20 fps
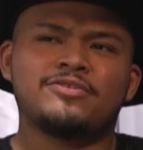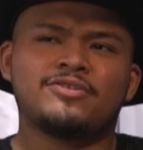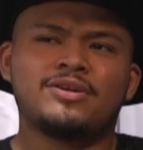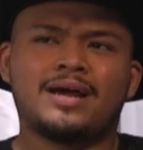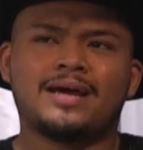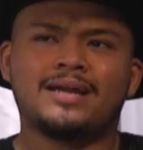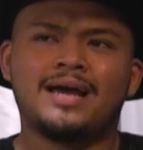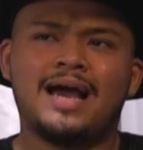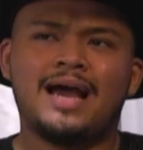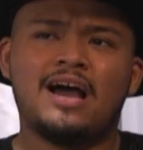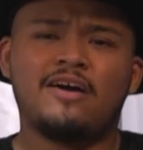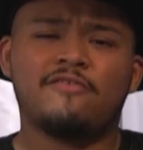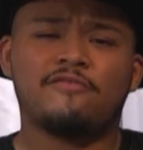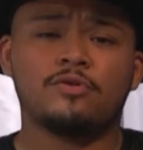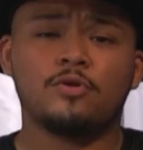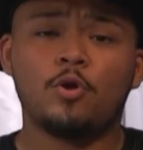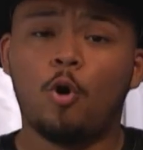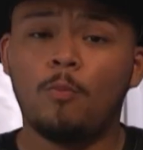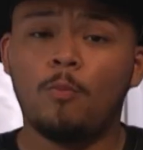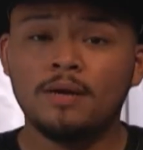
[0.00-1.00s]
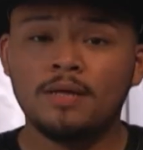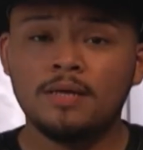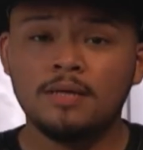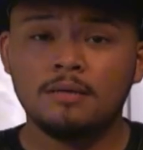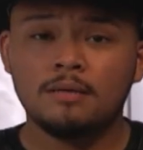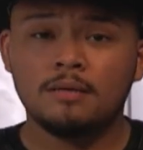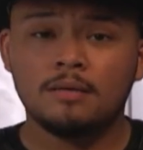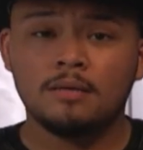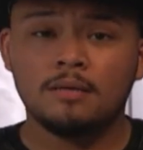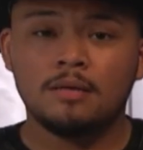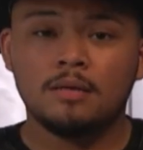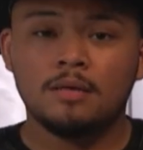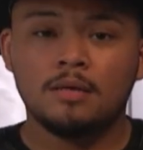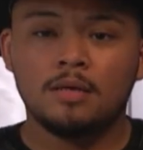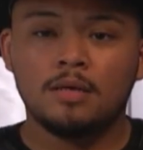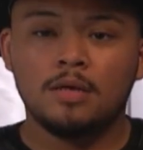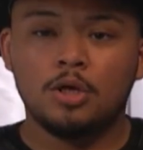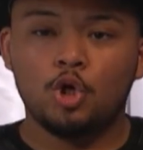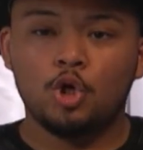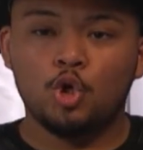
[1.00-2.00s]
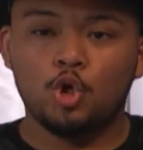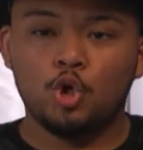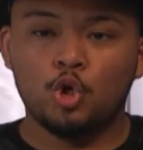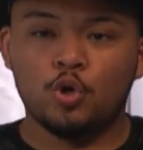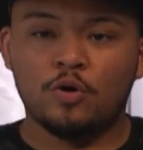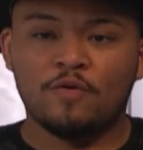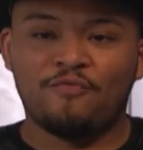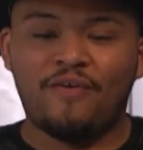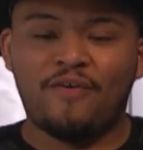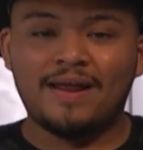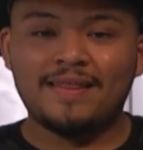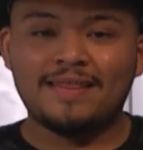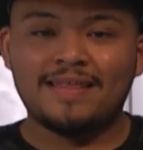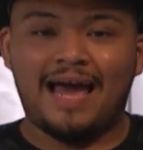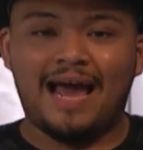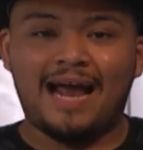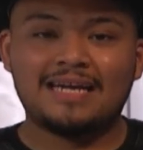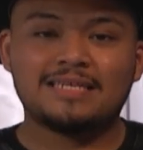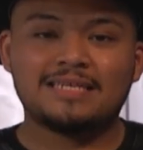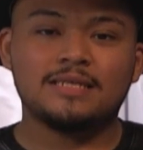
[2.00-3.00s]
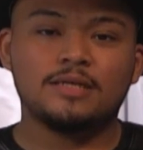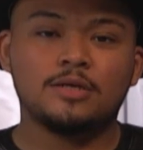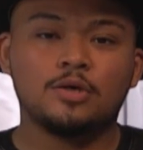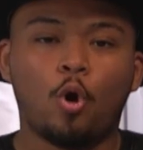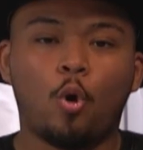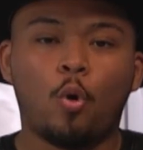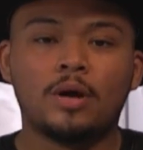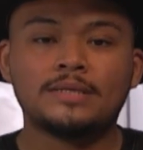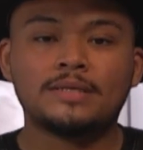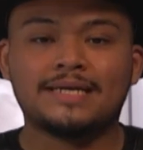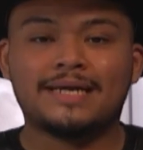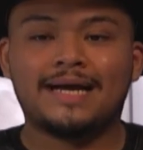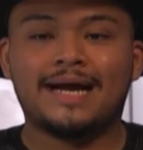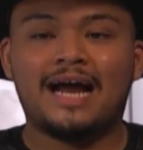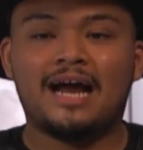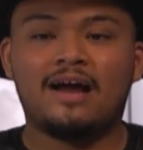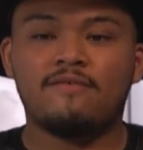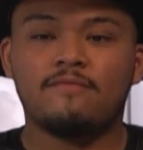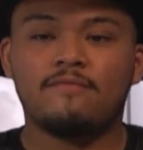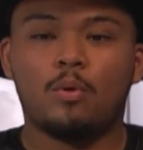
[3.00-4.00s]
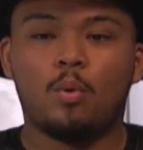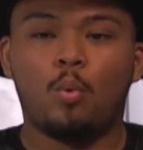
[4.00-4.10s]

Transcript: that you're not going to have nobody. You're finally actually going to have